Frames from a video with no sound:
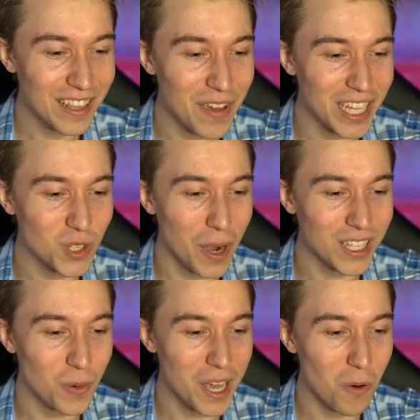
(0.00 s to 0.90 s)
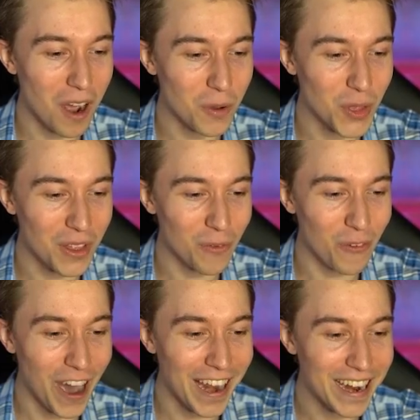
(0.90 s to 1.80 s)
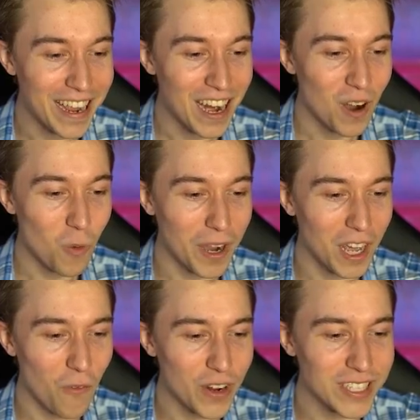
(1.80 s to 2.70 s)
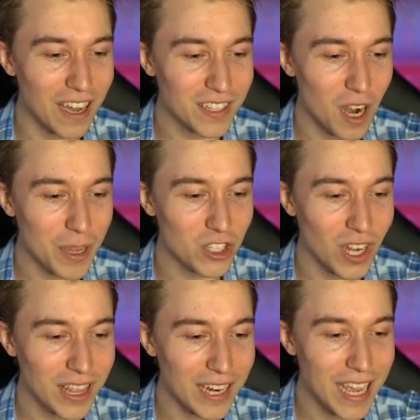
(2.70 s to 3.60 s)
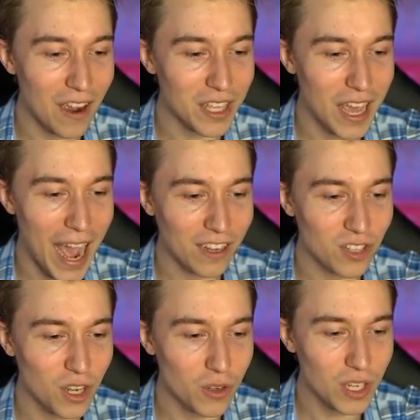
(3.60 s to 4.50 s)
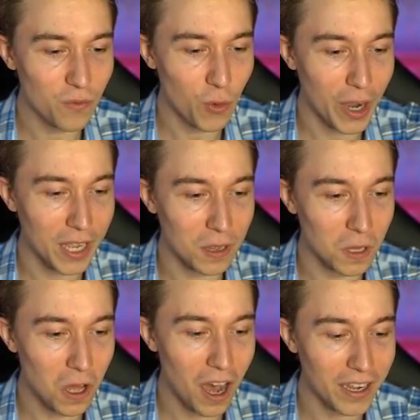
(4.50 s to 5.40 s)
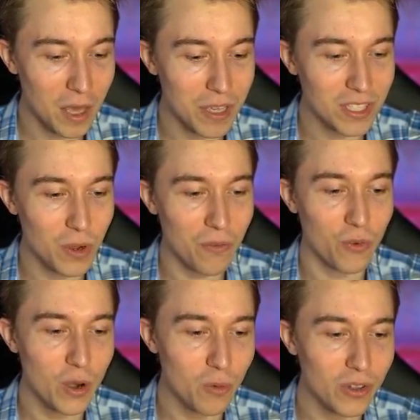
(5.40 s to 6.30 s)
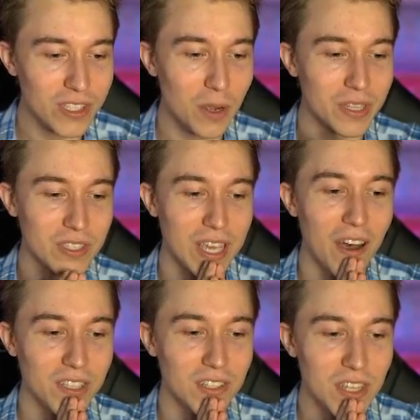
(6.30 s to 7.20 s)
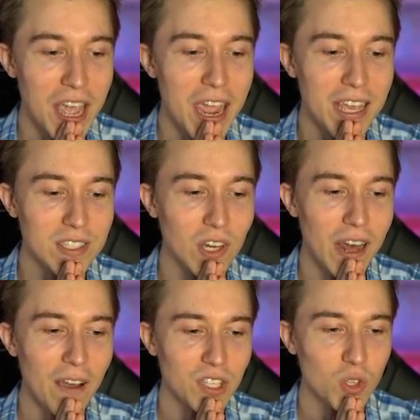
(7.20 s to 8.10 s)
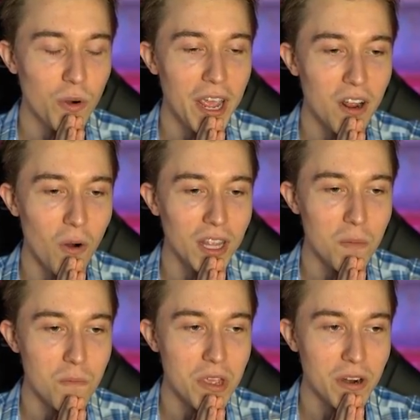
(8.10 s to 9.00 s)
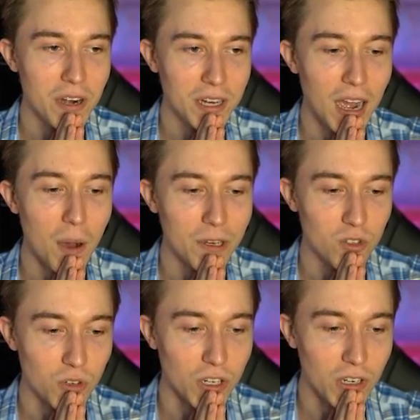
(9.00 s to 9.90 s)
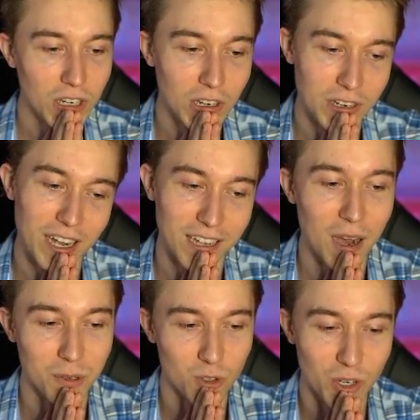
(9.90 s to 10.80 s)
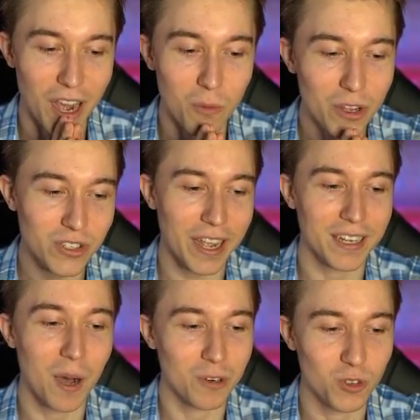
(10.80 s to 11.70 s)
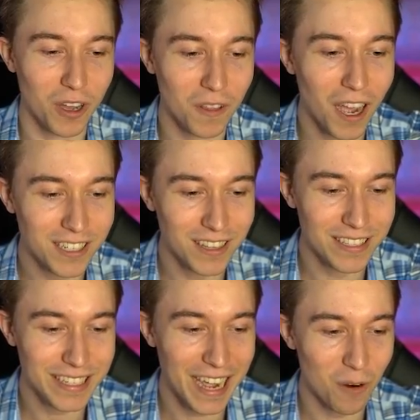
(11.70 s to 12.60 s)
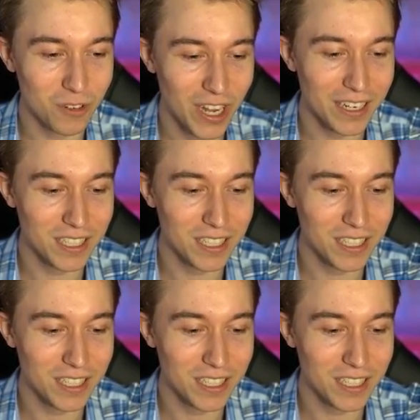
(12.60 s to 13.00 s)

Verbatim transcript: living in 2021 with all the fun. We're gonna go for a skeleton army, shut that down. He actually goes in for a log. That means that we have free real estate with the skeletons. He's gonna have to tornado on the mirror goblin drill, or not goblin drill. I wish I had goblin drill unlocked on this account, which I